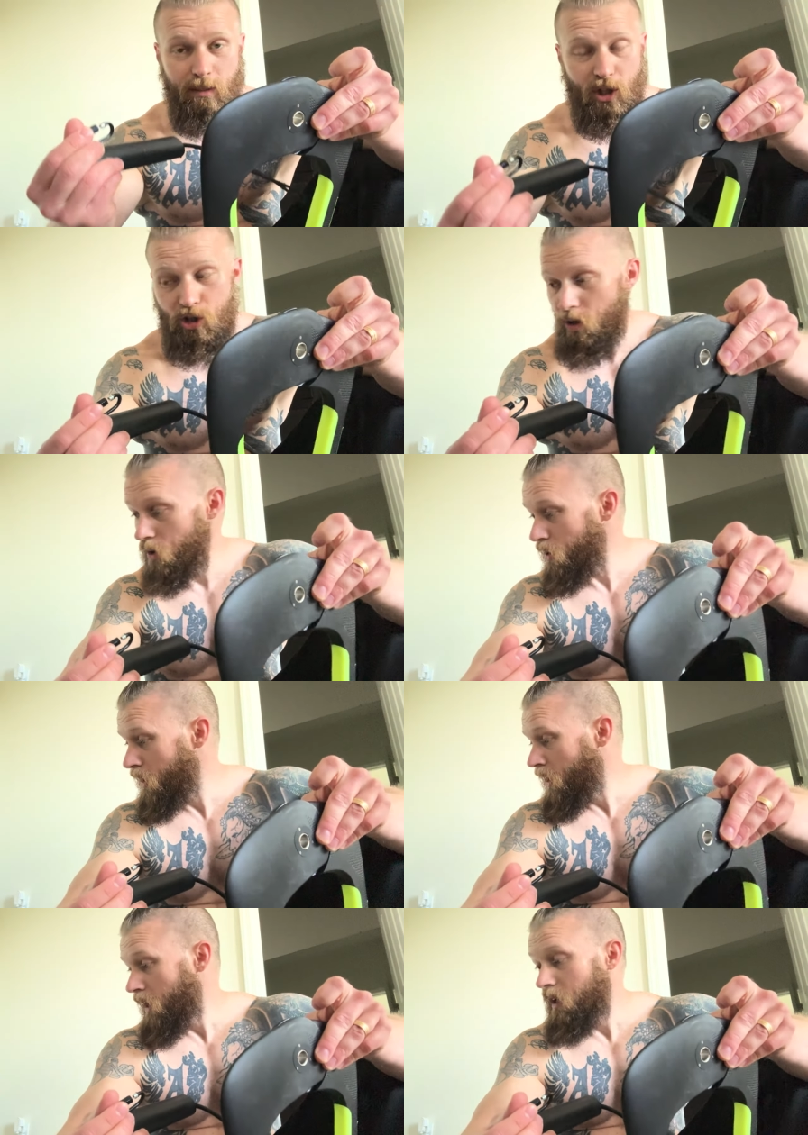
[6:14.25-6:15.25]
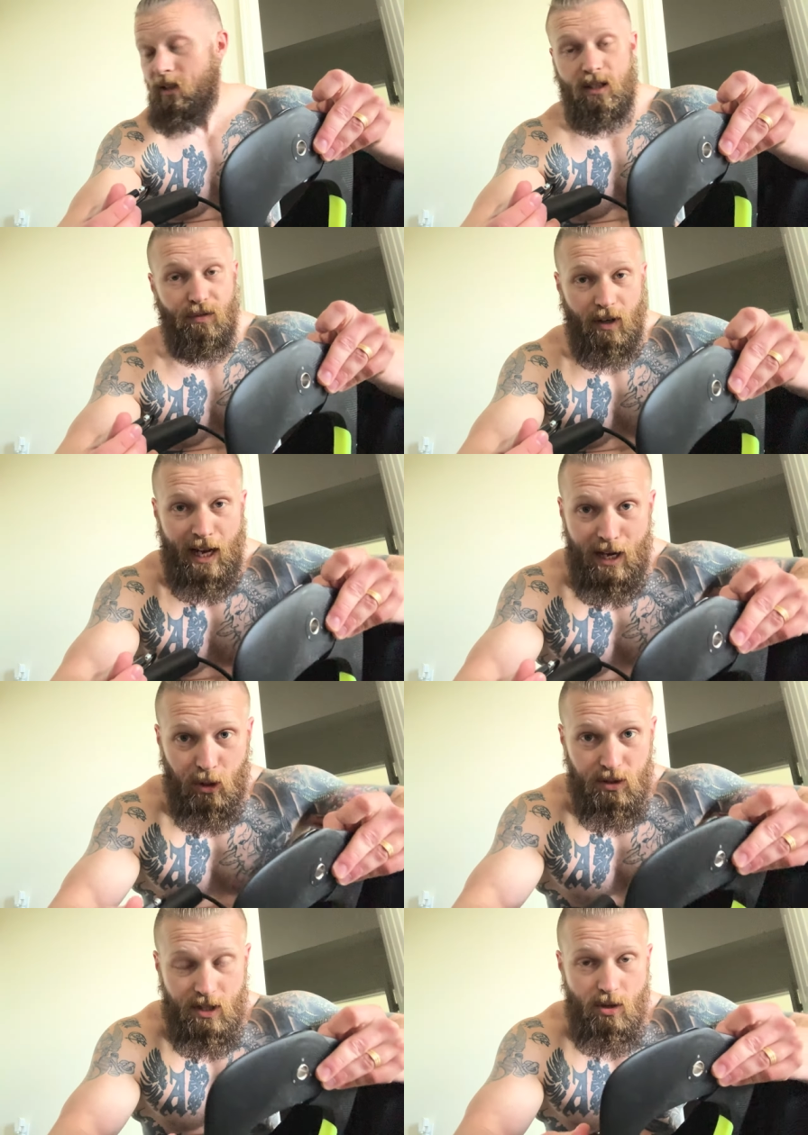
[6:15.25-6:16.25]
I'm gonna show you the different
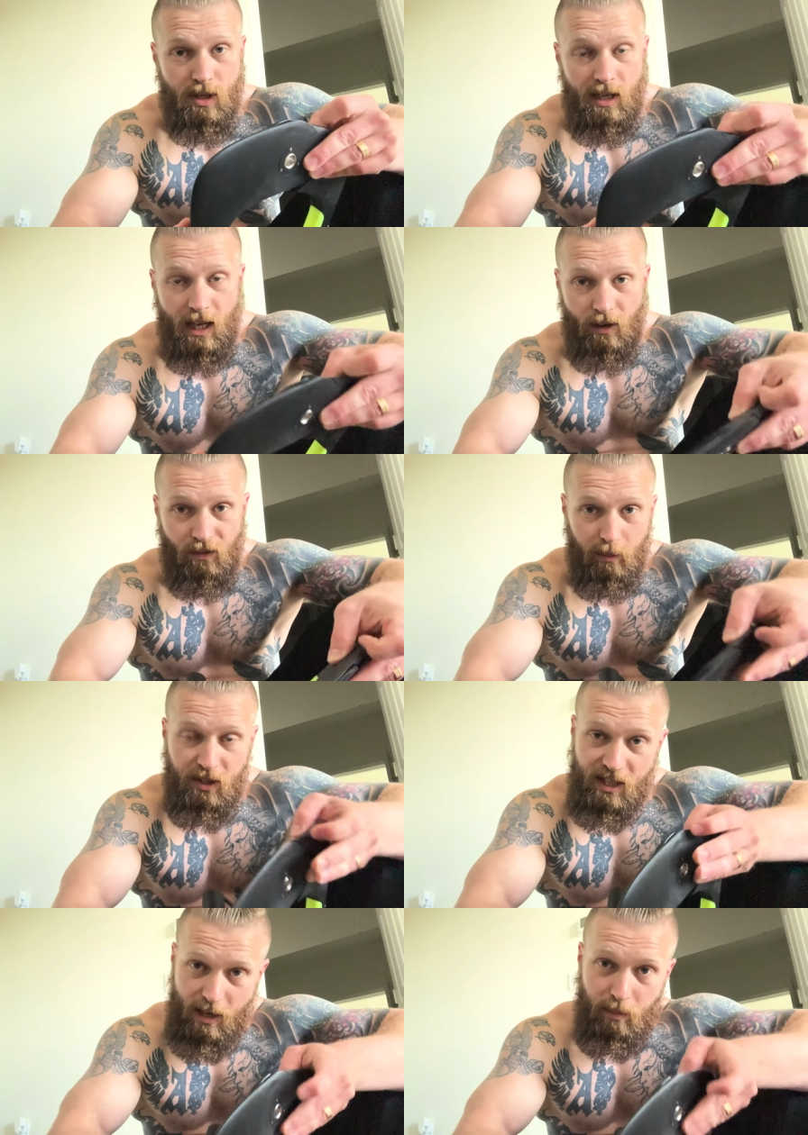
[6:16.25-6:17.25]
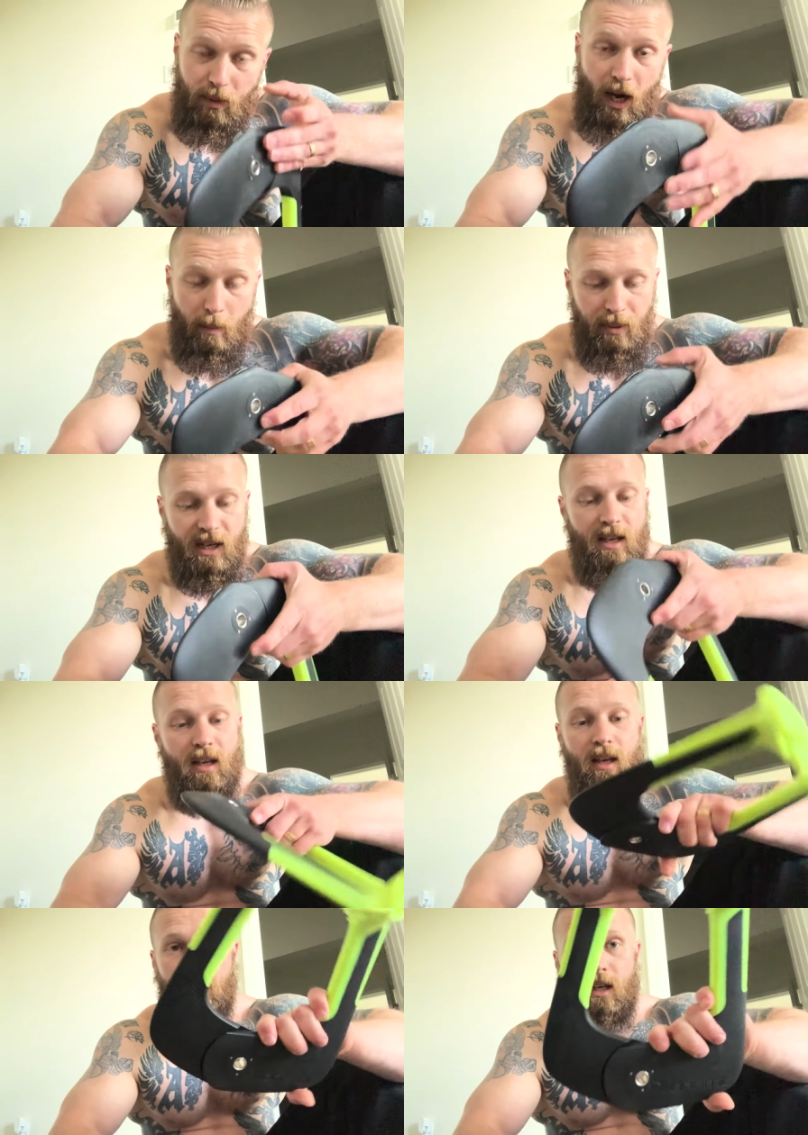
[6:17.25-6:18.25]
handles that you can get from the same company
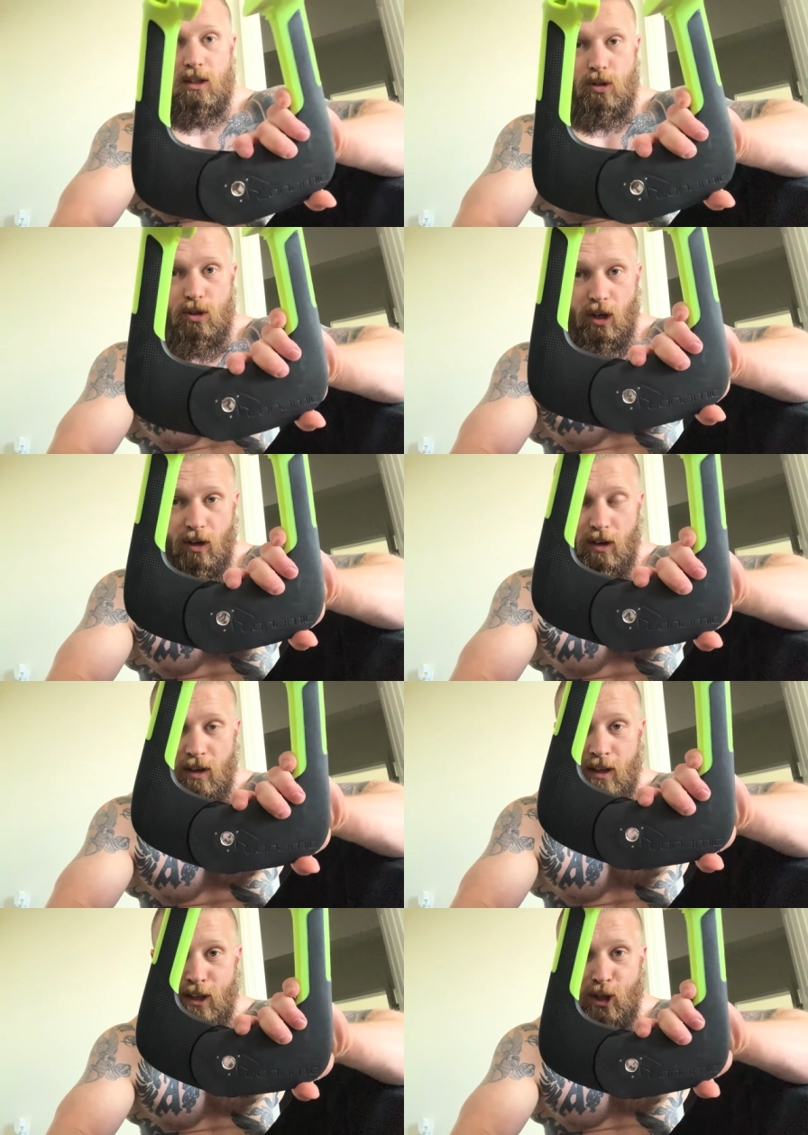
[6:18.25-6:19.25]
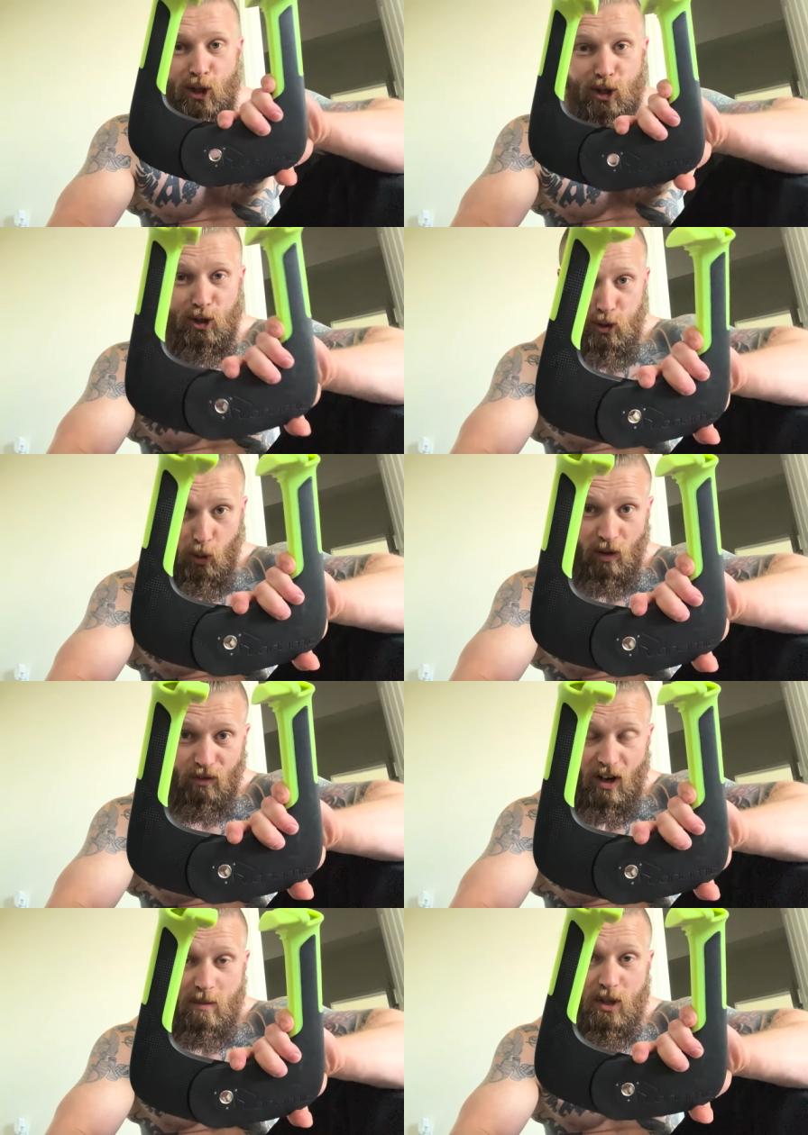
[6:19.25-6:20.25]
to turn your door
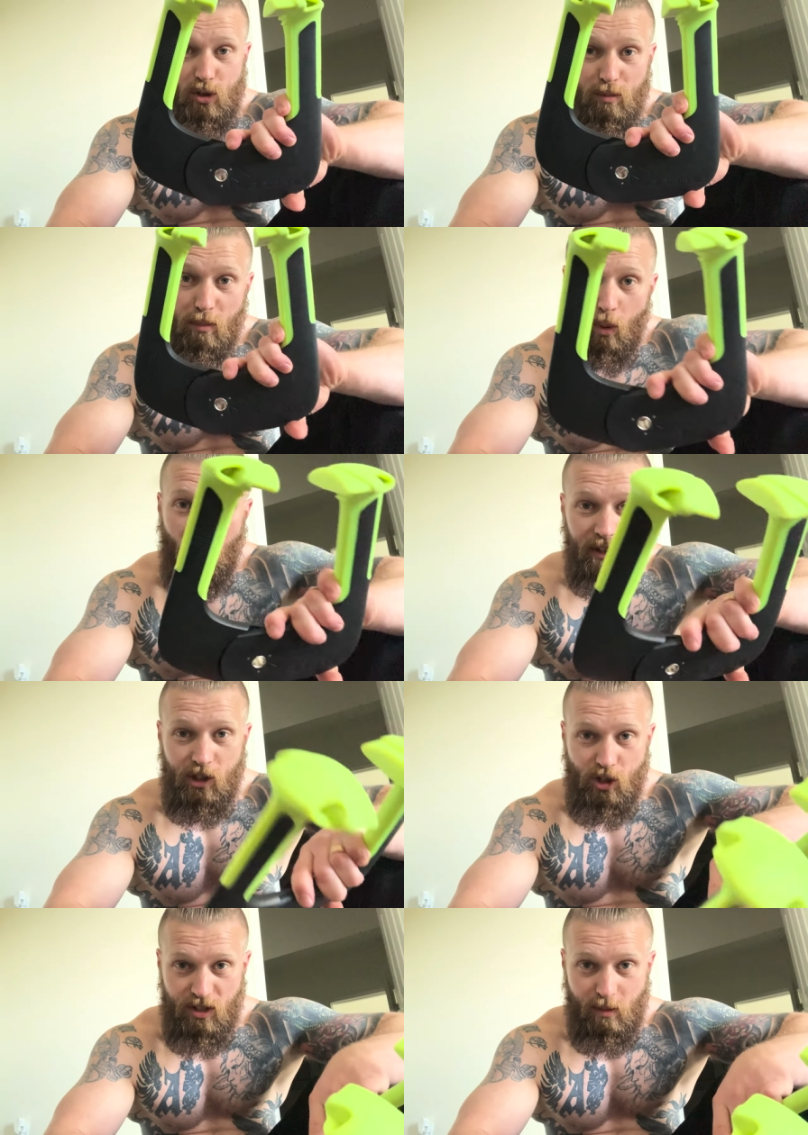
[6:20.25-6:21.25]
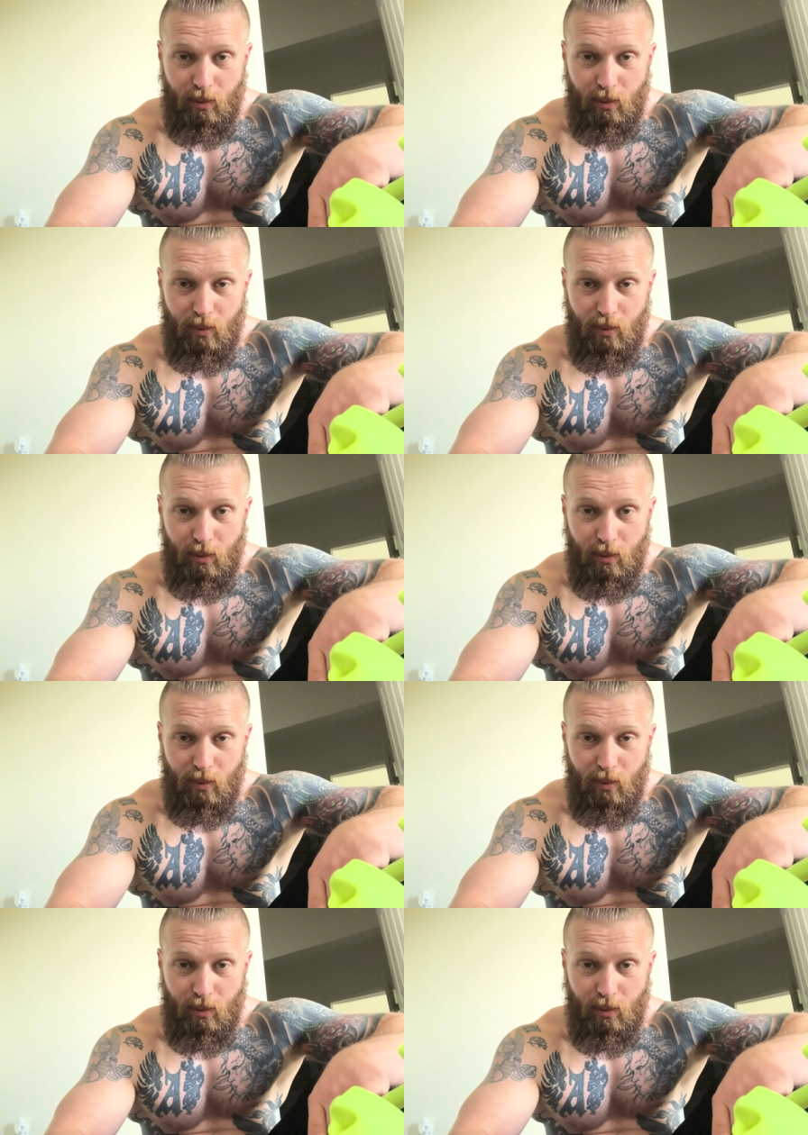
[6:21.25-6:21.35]
frame into more than just a